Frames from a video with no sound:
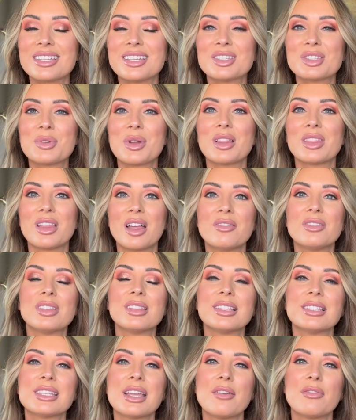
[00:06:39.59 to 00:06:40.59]
And so I love that
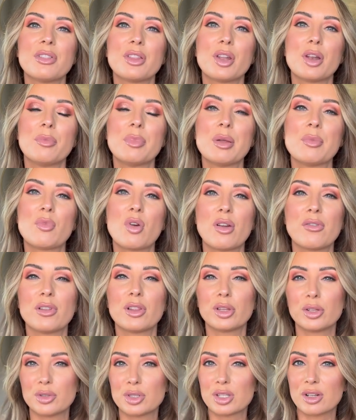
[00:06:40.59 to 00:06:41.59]
these have a little bit more of a
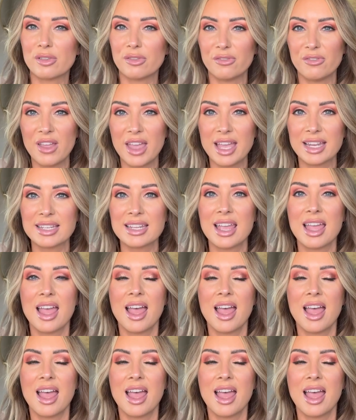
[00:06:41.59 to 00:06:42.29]
looser fit.